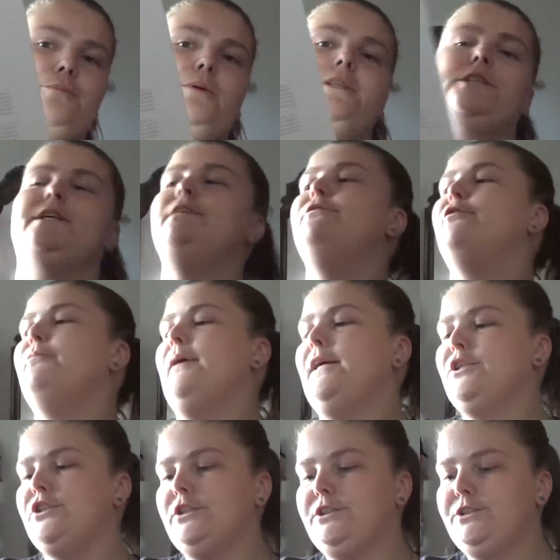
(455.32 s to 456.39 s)
puts the
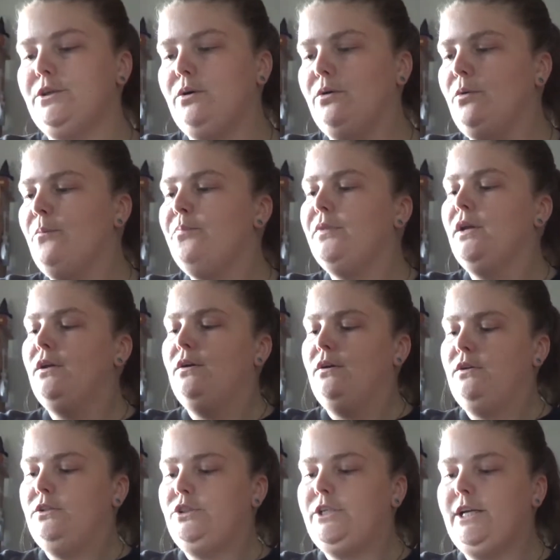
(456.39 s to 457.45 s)
information so
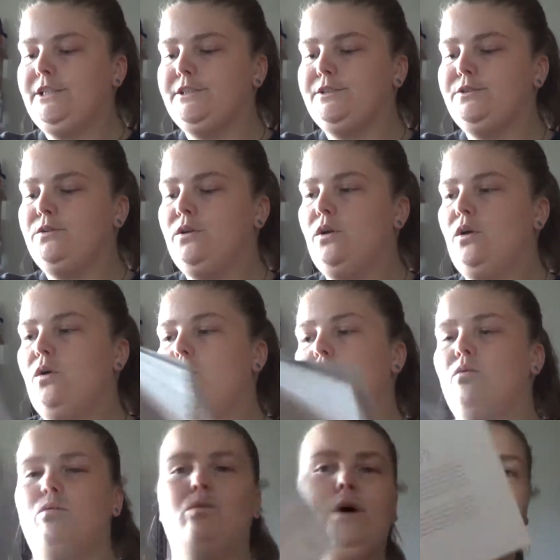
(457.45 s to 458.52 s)
she has
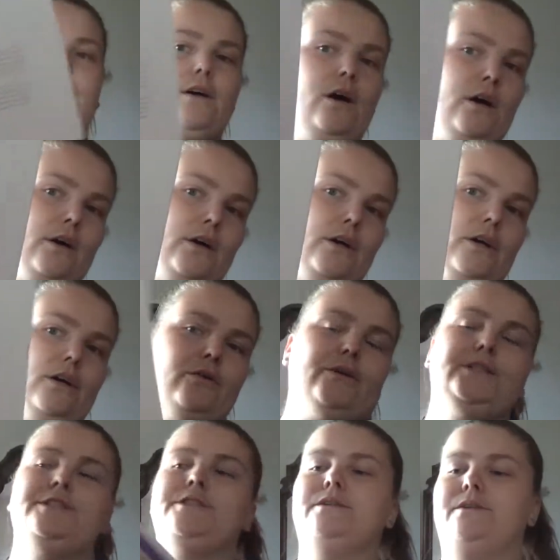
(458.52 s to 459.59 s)
what are
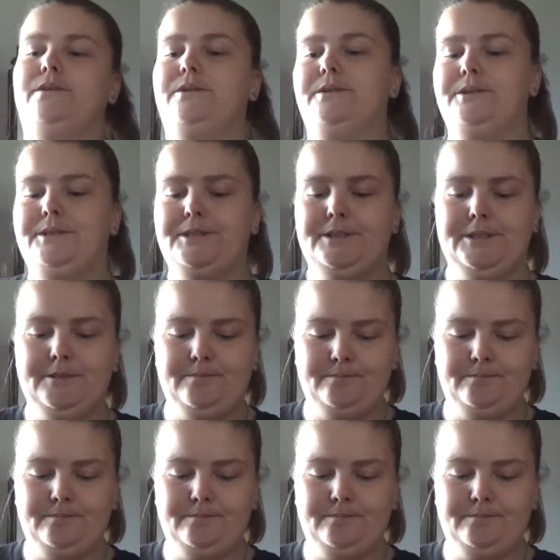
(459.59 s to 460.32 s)
crystals